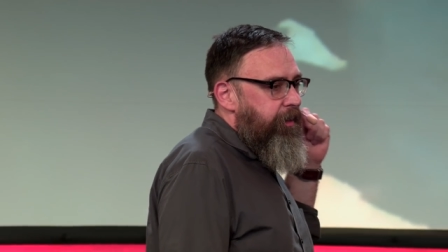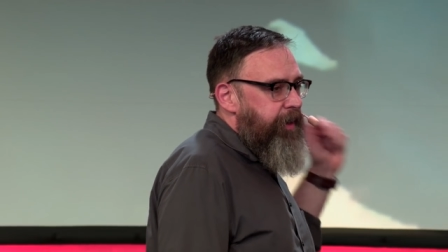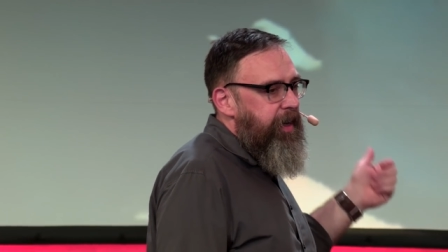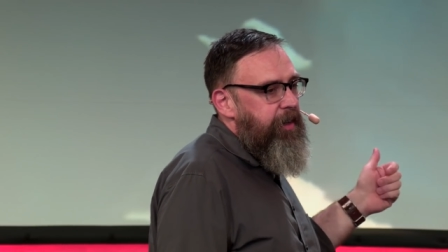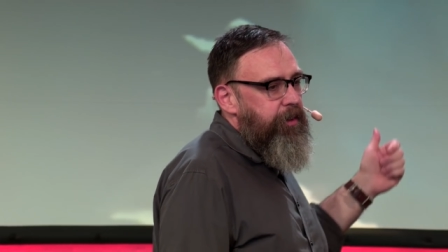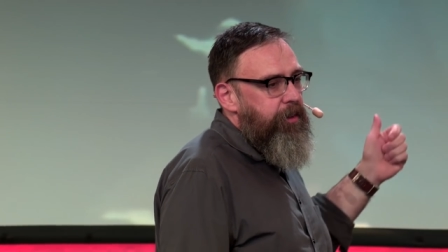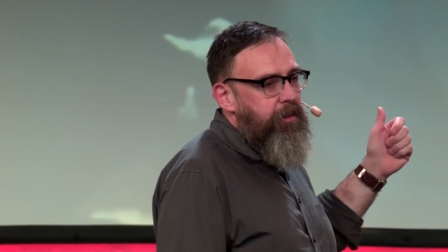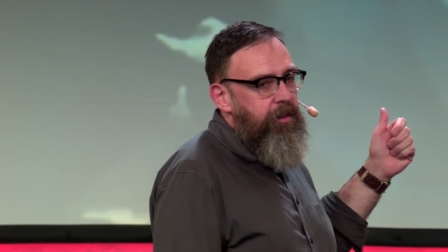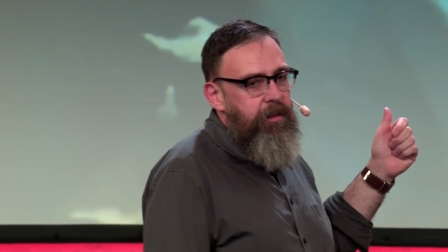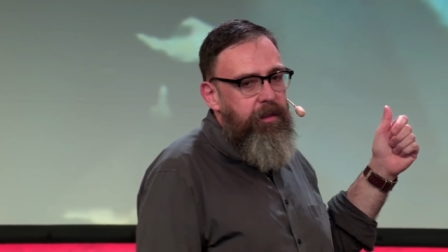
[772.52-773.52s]
This
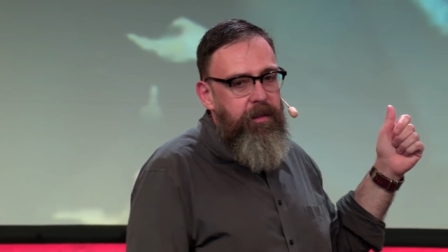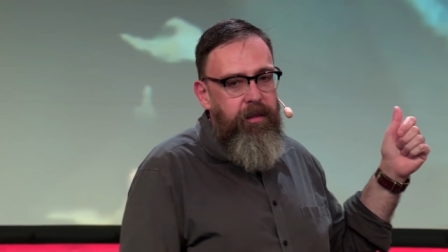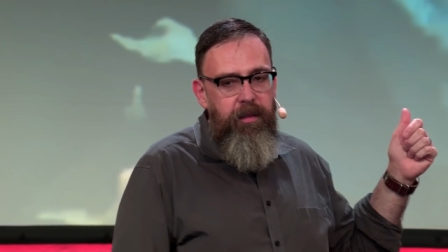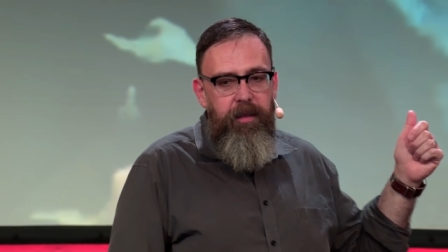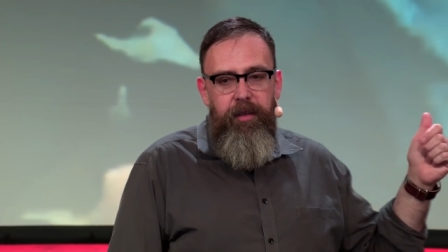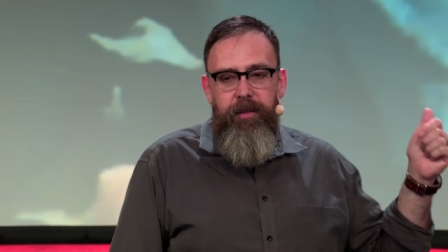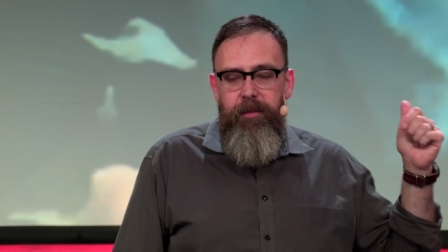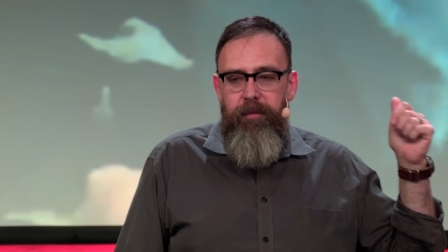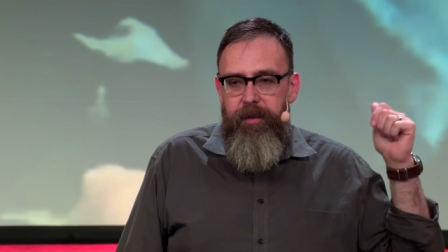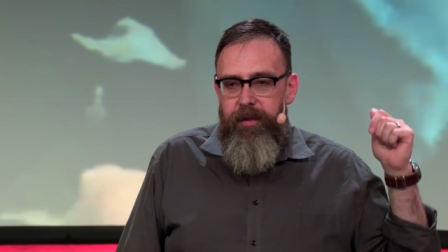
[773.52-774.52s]
is
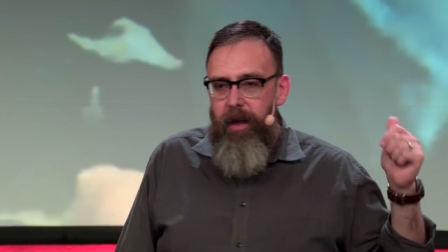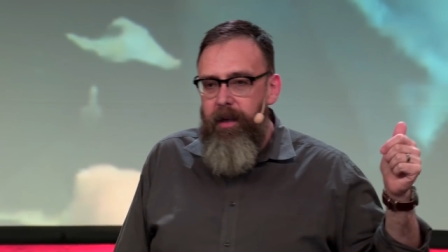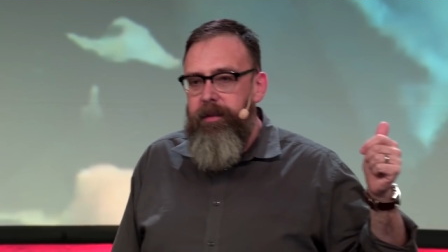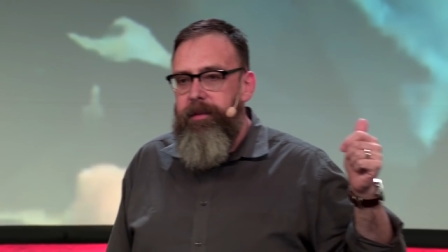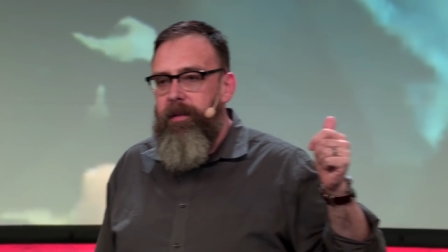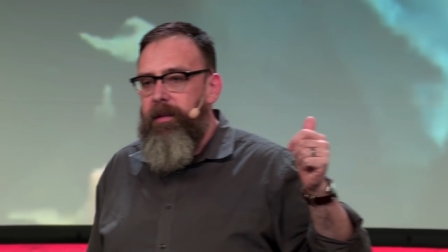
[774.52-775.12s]
the result